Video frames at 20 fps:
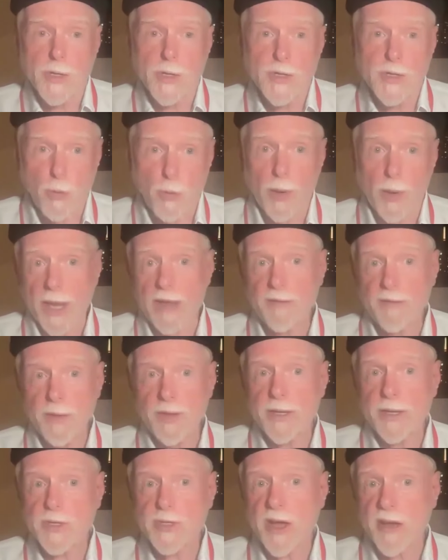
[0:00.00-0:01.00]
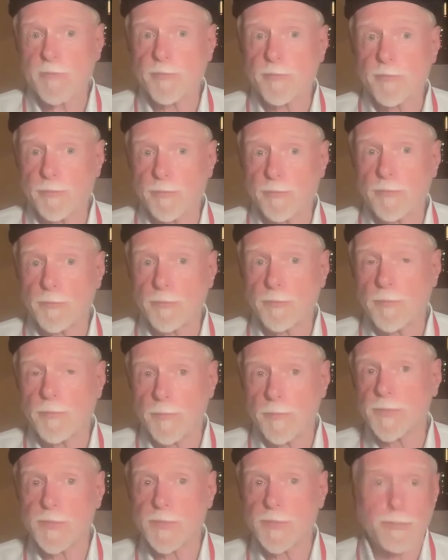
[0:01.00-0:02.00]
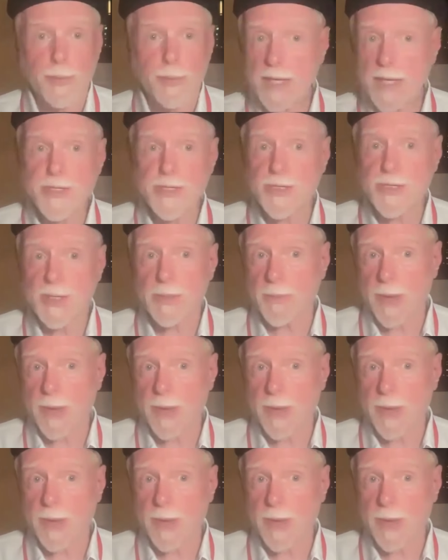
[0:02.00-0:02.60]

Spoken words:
So when I've been in tough places